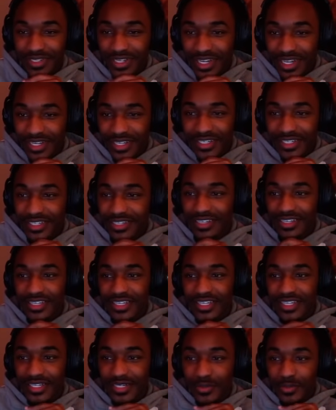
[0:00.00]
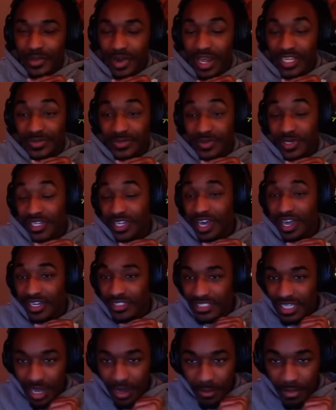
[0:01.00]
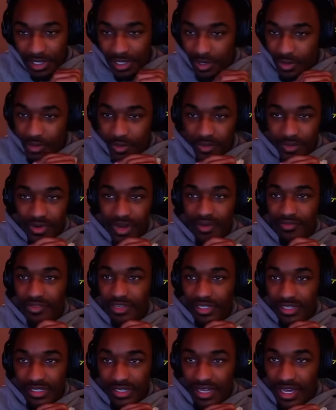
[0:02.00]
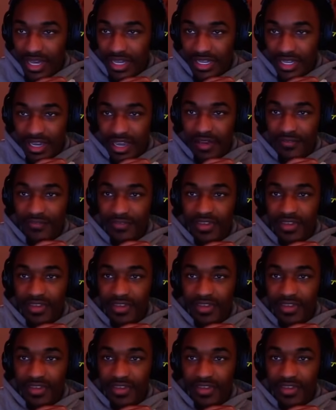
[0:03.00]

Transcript: Like, but I spend a lot of time alone. I read a lot. Like